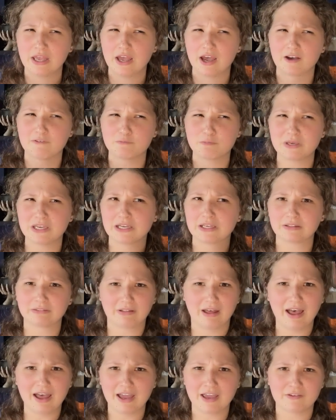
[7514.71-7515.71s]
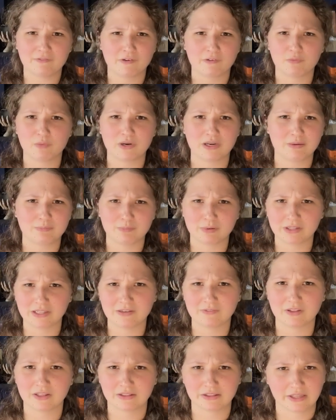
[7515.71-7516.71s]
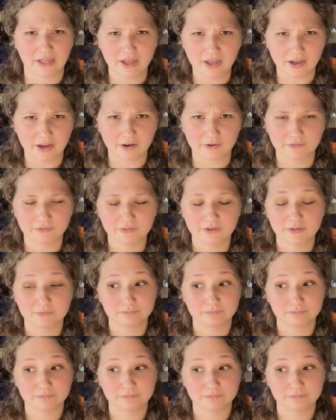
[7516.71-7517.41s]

of being alive if we didn't believe in love?